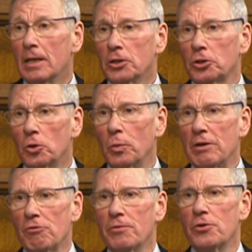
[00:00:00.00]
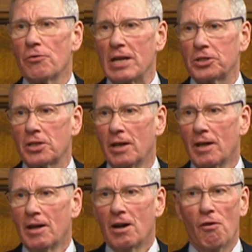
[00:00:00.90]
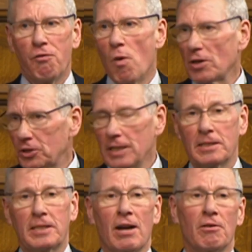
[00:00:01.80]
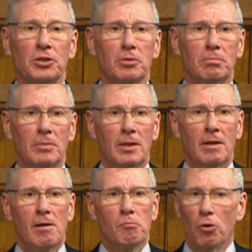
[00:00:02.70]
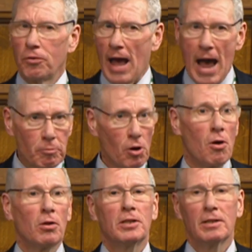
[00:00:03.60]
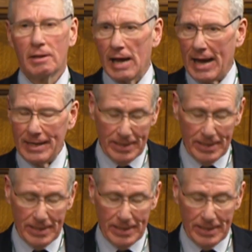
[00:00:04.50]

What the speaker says: So we run the risk of worsening terrorism, both abroad and